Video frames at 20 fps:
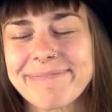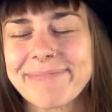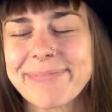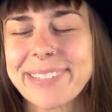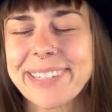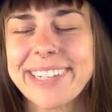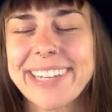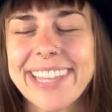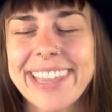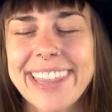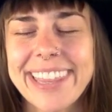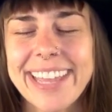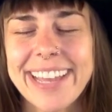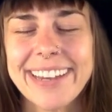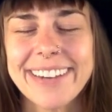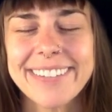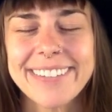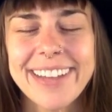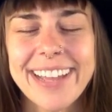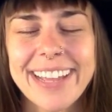Breathe
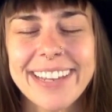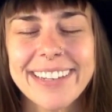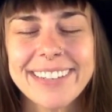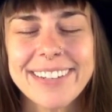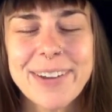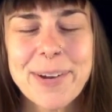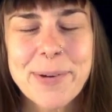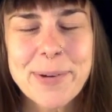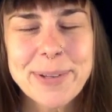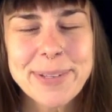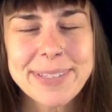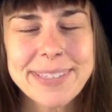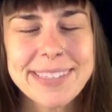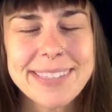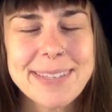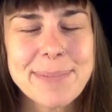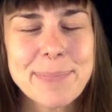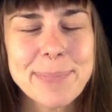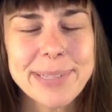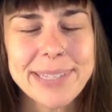out and notice
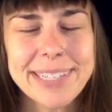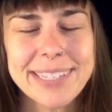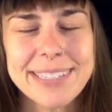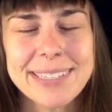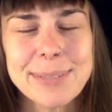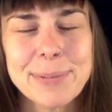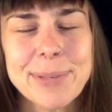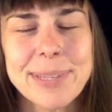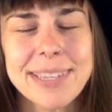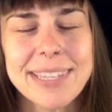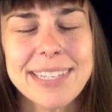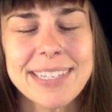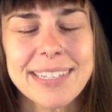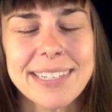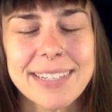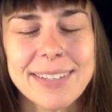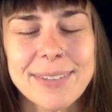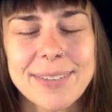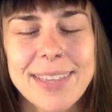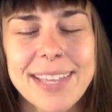the place
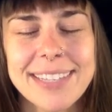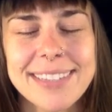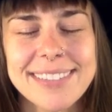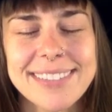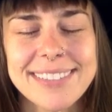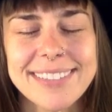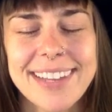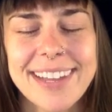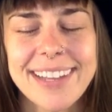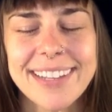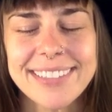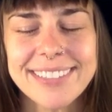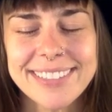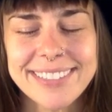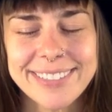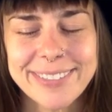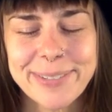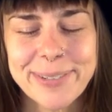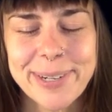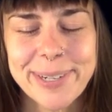within you that's not
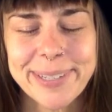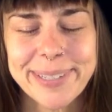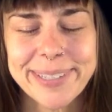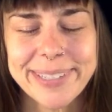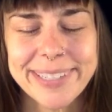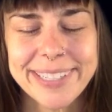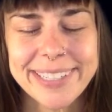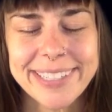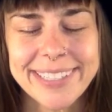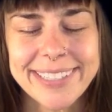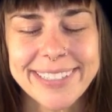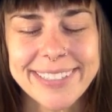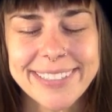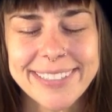struggling.